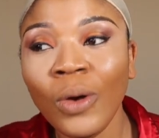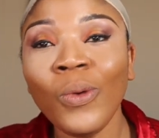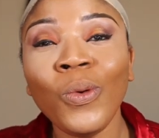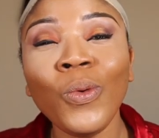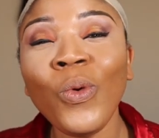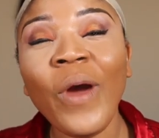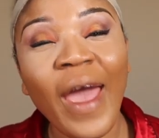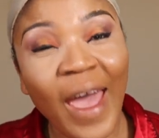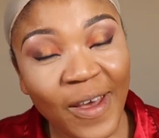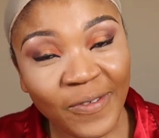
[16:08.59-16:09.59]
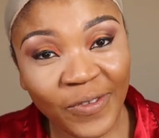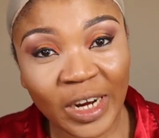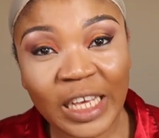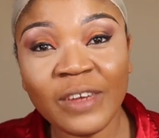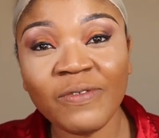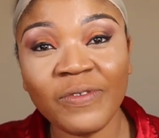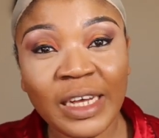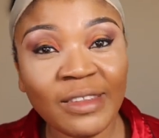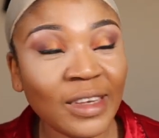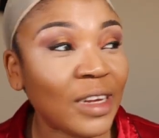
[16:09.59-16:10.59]
Whoever
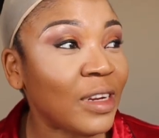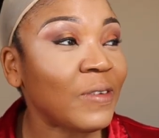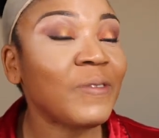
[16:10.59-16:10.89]
invented the